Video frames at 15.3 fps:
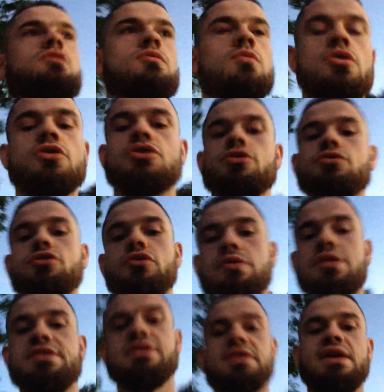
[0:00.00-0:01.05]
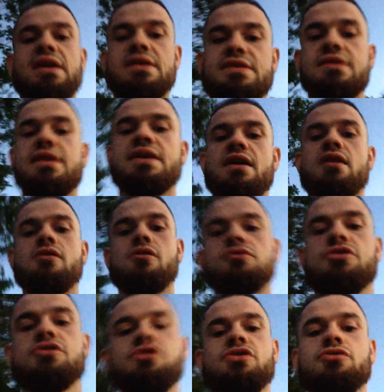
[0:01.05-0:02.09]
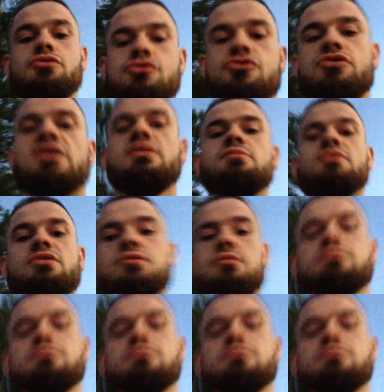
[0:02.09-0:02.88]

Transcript: What are you doing today to get closer to your dreams?